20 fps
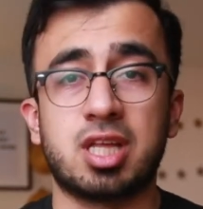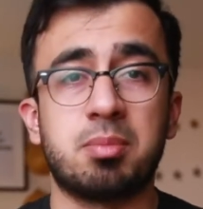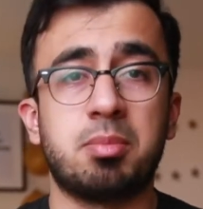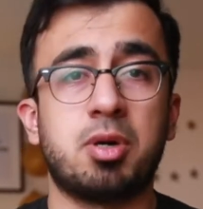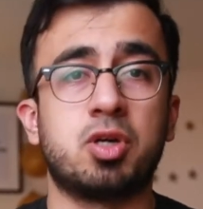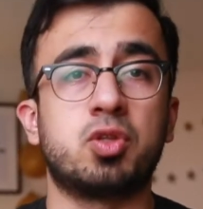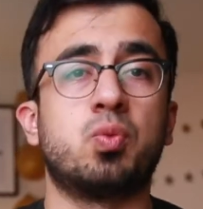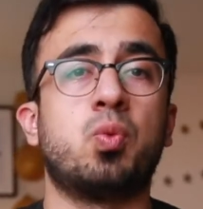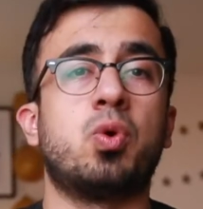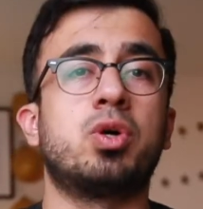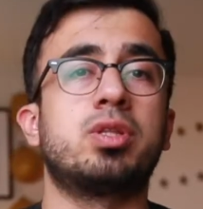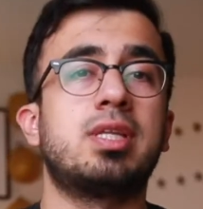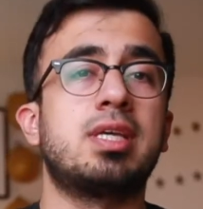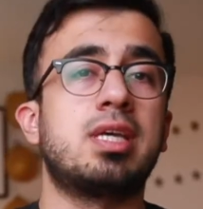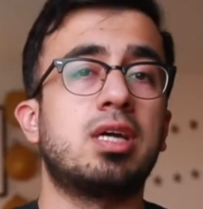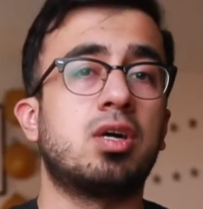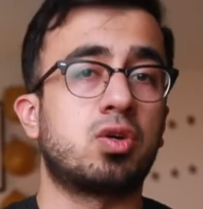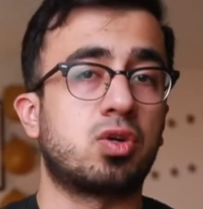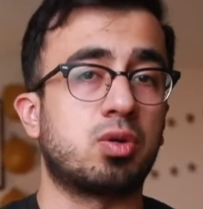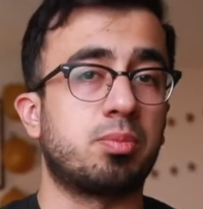about what they
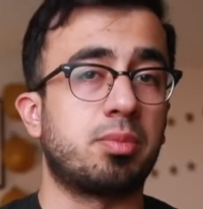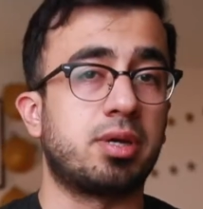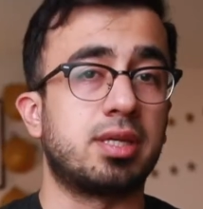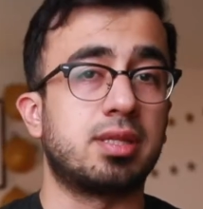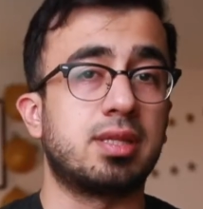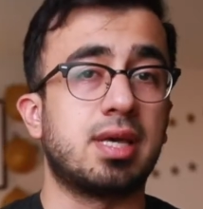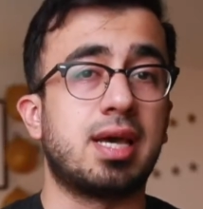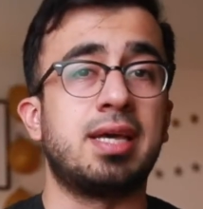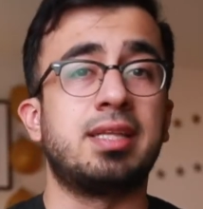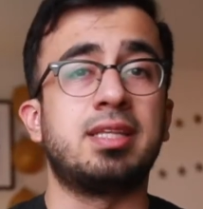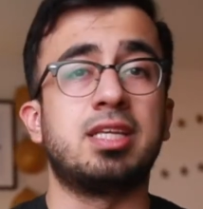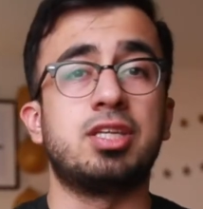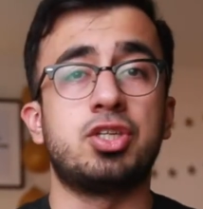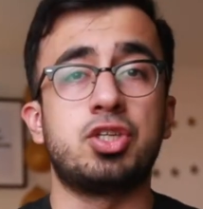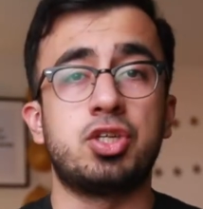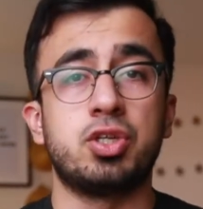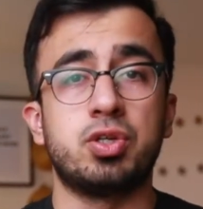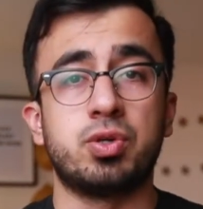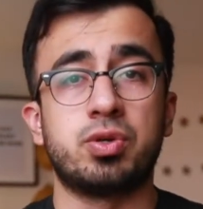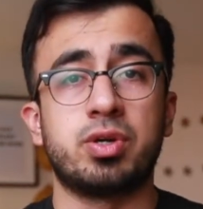automate and
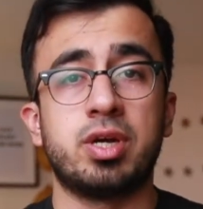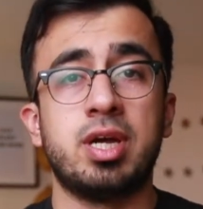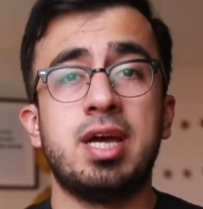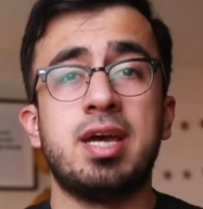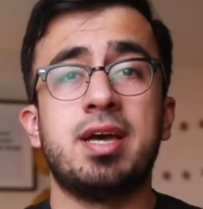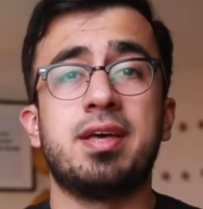ensure